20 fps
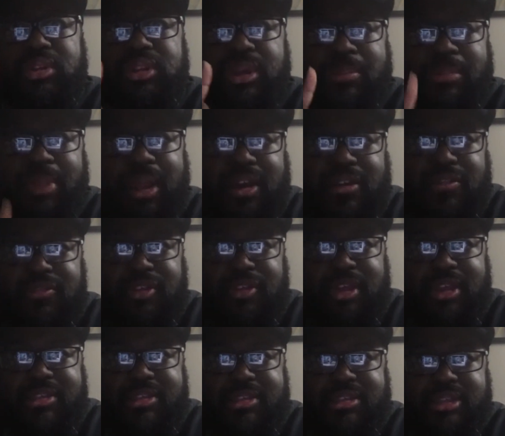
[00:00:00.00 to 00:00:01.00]
the Mega
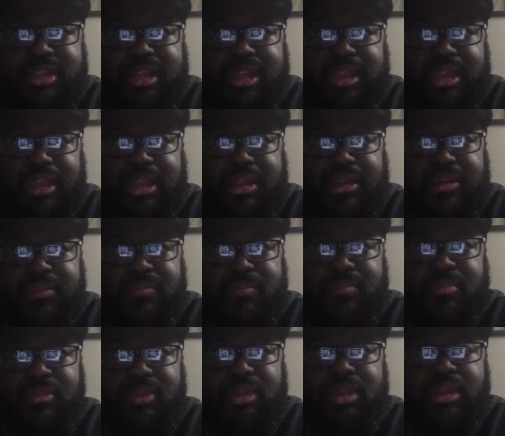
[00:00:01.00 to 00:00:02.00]
Fest in
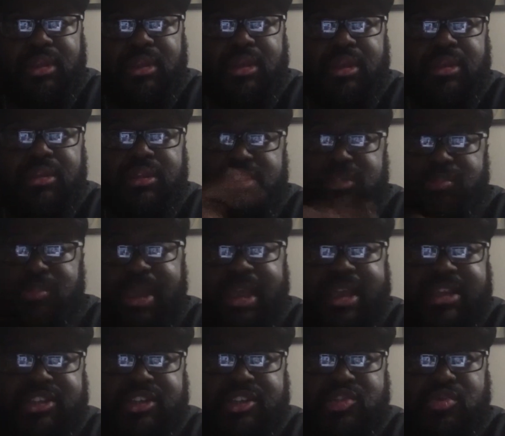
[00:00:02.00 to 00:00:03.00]
this
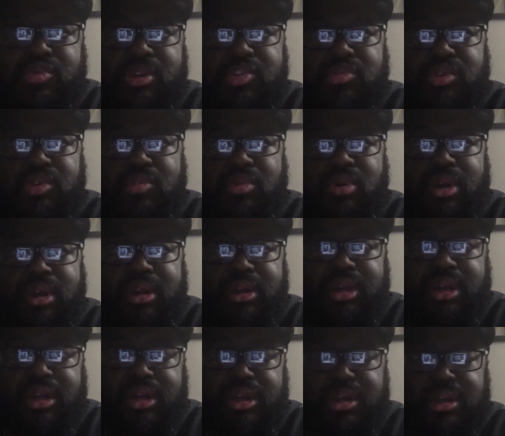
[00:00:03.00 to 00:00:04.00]
past year,
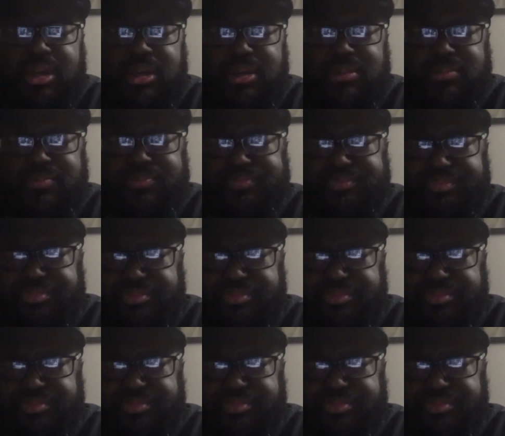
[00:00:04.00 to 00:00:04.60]
2021,